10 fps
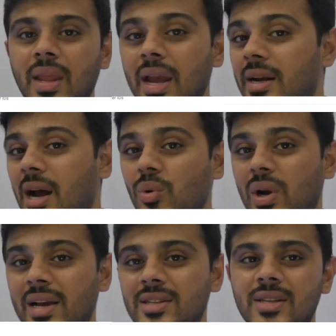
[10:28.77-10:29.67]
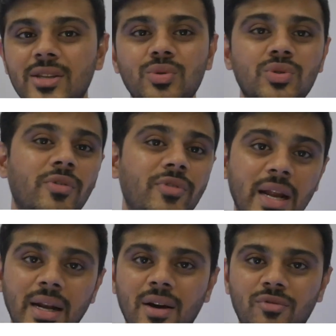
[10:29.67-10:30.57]
It outlines the use of
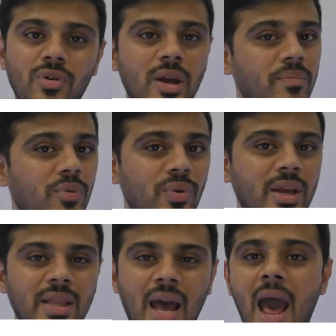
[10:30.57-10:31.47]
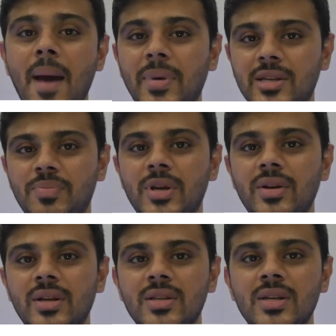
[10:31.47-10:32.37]
data for improving the app
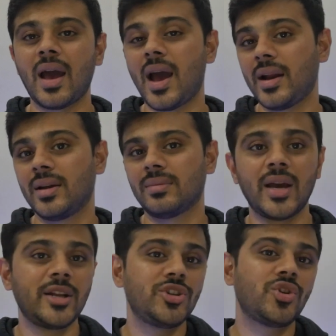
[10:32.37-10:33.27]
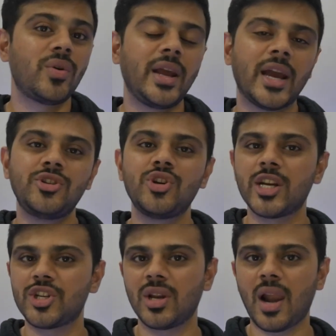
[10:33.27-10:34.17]
experience and ensuring
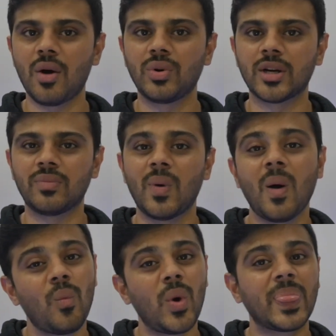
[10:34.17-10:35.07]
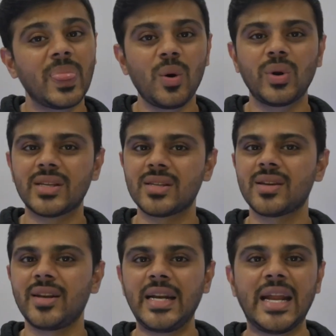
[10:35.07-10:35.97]
educational outcome with no
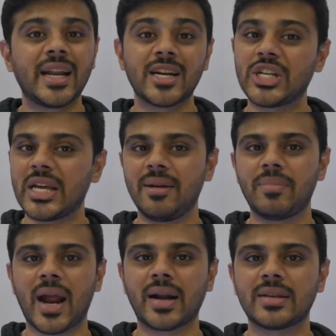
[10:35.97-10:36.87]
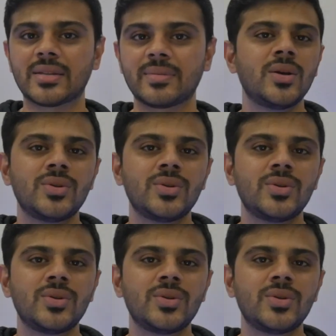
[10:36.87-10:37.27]
necessary data sharing practice.